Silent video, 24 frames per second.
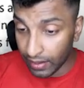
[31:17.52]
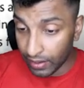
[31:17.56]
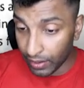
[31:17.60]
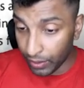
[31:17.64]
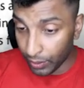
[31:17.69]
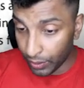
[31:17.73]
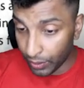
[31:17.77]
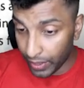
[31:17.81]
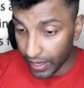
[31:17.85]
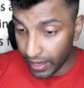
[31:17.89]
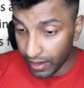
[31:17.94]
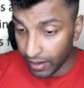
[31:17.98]

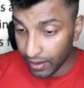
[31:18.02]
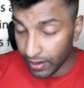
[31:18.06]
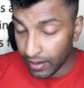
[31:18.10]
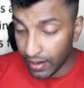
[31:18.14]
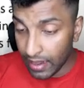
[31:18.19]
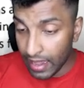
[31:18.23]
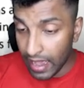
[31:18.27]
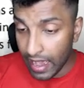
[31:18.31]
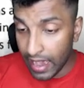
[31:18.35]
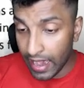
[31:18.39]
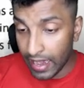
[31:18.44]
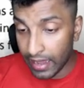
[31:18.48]
Okay,
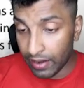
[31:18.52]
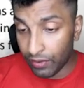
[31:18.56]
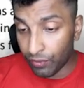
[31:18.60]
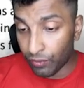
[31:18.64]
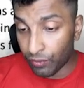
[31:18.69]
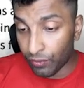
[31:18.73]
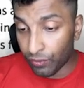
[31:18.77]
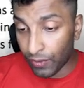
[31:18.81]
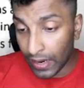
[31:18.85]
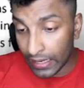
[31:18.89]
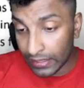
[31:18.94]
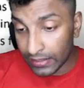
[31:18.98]

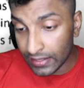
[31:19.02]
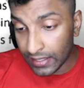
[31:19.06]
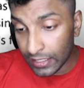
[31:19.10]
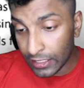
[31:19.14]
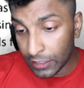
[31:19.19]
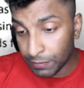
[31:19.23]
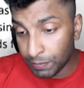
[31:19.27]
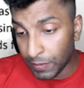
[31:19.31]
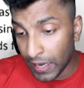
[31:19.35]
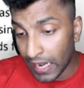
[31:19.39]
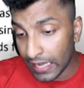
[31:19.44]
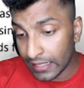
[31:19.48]
and once it
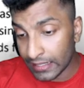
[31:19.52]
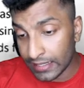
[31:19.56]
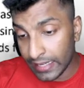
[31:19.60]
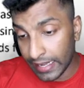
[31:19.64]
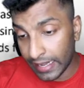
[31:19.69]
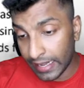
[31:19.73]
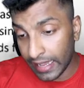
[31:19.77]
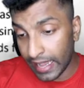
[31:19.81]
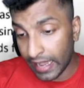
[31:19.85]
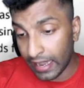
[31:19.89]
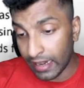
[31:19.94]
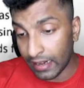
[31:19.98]
is passed
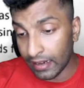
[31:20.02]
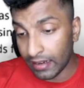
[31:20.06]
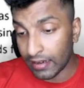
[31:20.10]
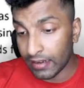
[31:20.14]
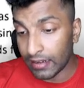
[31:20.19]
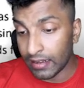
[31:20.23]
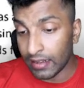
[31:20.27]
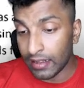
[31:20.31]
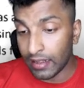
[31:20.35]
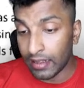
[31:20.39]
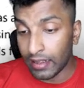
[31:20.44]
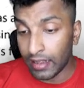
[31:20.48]
again,
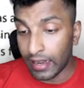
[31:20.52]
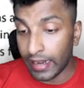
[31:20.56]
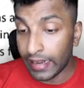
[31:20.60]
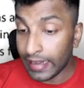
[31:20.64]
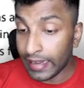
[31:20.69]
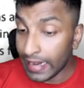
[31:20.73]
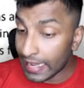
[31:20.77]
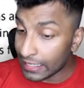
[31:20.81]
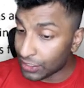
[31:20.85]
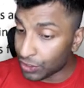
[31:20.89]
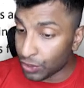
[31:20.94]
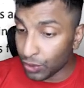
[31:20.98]

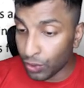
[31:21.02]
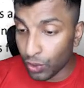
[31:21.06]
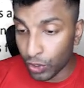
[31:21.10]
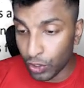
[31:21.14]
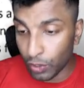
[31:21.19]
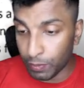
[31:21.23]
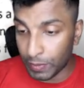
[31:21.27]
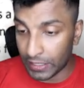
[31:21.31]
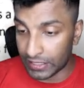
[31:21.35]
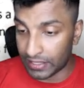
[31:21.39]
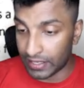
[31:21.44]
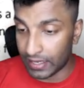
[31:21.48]
it has to go
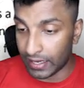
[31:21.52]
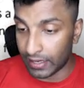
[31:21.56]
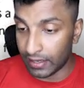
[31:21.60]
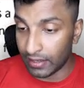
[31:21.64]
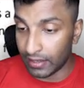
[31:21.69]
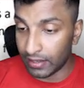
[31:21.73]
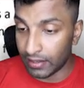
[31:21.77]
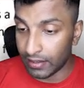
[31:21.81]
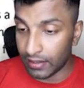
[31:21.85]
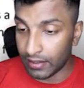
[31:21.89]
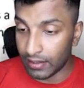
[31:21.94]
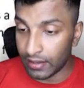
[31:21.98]
to
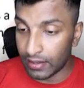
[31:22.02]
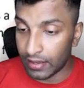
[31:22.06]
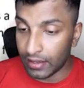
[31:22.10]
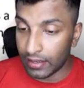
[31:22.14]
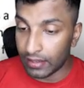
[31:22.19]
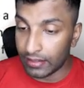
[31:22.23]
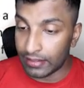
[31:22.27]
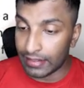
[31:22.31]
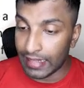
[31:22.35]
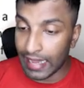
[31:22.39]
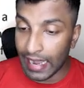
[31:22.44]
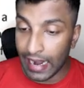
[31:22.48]
president.
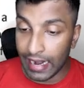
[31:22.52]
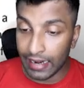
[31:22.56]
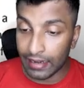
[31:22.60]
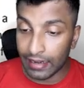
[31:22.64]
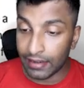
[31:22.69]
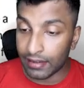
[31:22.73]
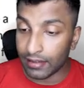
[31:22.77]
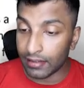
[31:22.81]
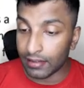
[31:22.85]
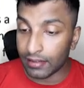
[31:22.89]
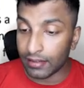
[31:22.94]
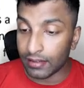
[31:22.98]

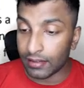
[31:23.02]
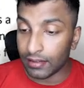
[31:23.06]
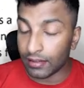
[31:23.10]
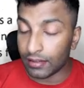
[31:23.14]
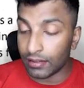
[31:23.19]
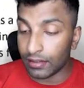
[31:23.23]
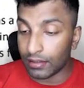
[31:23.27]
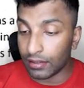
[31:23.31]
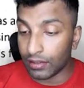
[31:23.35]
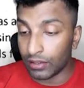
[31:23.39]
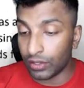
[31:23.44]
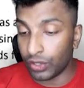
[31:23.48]
That
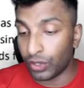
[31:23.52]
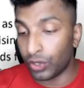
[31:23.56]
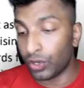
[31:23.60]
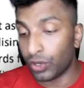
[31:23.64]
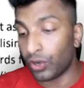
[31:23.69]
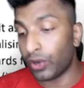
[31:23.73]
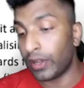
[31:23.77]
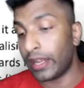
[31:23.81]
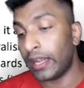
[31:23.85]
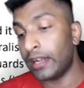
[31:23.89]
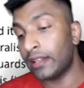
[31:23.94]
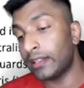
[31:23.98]

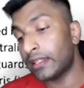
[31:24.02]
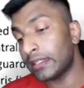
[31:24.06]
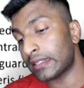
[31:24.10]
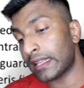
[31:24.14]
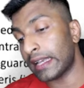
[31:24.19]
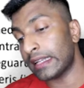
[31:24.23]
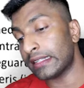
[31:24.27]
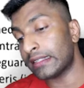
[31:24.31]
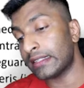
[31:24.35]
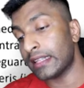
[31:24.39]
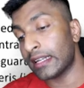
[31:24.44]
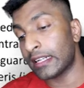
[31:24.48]
in this
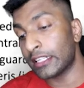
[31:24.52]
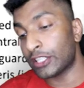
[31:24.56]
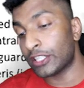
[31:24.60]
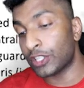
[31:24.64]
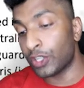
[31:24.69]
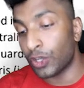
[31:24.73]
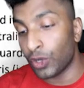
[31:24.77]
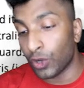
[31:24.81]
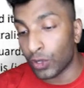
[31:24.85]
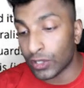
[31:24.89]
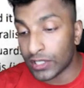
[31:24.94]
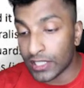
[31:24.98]
case there is
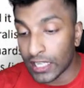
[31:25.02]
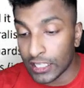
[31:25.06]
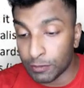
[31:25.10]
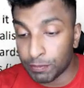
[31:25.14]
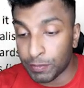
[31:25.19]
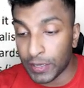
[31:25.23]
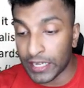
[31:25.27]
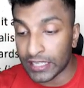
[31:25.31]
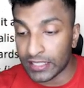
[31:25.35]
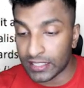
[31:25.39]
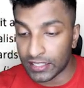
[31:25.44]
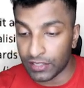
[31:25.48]
no
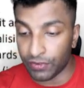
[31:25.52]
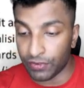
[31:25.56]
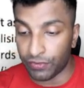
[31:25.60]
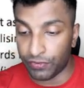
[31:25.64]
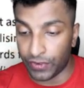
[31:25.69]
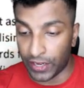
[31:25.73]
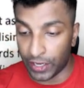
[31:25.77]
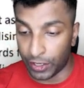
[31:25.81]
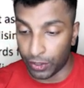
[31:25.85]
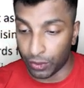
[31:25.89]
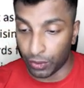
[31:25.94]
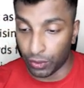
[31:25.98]
suspensive
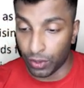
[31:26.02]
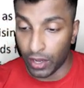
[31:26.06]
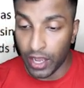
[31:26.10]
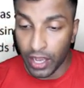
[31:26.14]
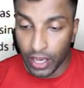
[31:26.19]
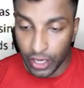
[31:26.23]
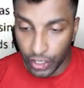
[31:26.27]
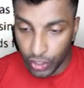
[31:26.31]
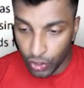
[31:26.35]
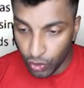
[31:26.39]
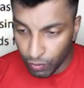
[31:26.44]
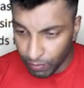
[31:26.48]
veto.
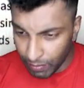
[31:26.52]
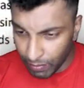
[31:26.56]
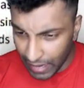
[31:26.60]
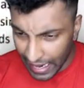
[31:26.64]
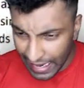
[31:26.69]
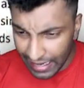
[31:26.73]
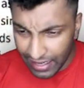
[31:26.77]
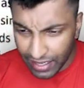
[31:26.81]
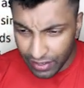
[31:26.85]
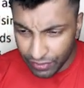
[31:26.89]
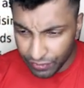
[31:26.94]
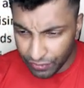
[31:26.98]
You
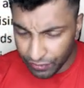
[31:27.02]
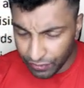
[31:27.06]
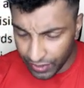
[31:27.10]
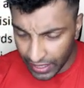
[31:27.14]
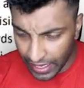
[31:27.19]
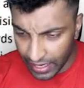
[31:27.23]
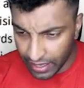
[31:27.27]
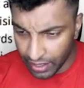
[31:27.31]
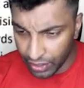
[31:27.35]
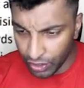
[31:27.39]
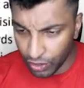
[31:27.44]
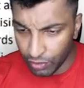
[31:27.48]
might have
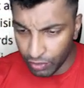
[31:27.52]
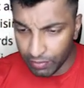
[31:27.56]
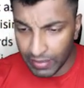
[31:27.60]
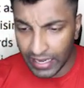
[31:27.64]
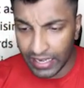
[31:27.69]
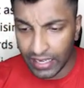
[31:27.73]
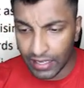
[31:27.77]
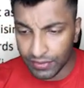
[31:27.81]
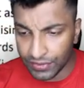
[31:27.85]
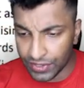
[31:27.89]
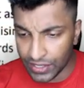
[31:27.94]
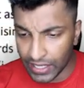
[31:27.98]
read, you
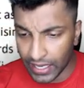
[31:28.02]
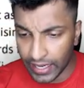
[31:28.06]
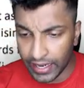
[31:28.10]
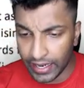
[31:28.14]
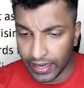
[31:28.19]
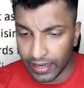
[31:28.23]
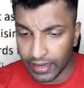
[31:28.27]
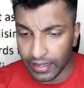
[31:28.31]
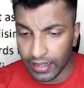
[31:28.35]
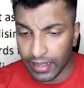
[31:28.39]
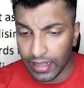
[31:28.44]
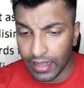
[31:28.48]
might have
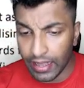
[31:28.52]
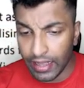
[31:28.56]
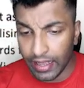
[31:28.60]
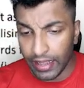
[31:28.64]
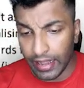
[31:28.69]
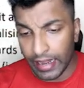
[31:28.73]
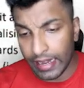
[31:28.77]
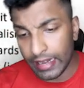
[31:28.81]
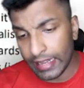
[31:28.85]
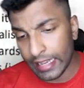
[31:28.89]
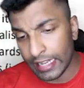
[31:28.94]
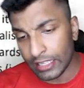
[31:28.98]
studied,
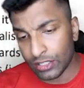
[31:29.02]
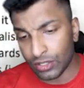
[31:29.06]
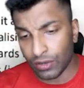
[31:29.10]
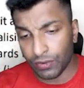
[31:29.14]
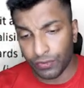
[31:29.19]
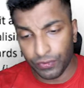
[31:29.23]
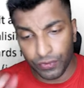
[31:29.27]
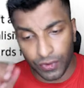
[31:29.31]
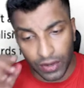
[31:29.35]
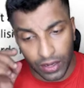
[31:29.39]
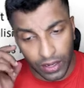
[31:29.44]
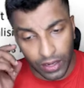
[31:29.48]
in case
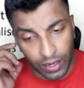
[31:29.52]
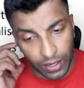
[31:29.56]
of